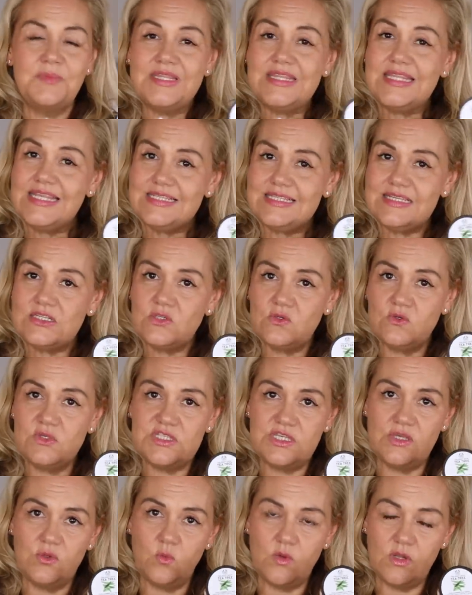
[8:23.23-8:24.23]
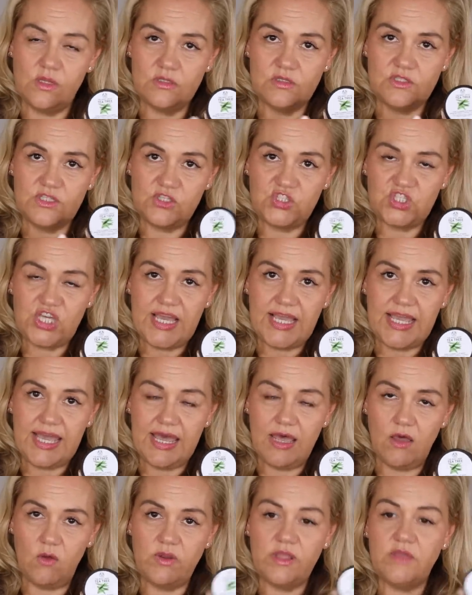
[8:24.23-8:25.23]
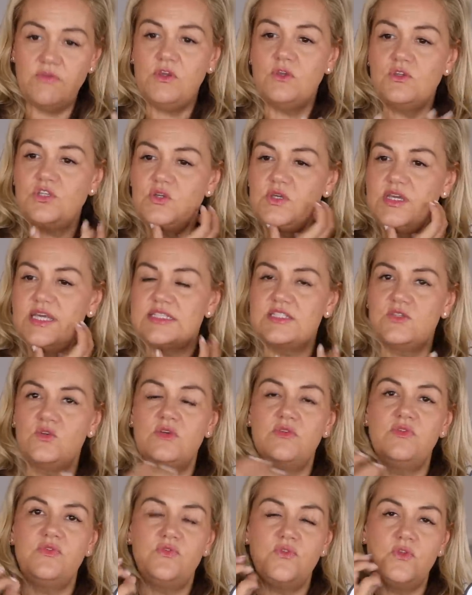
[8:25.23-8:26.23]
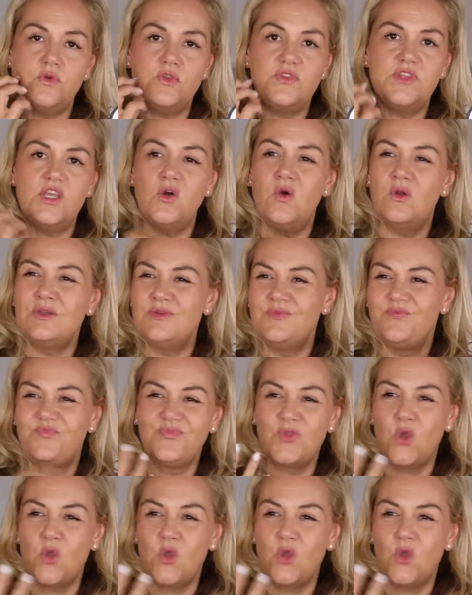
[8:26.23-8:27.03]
but this is also one to check out if you do get sort of the odd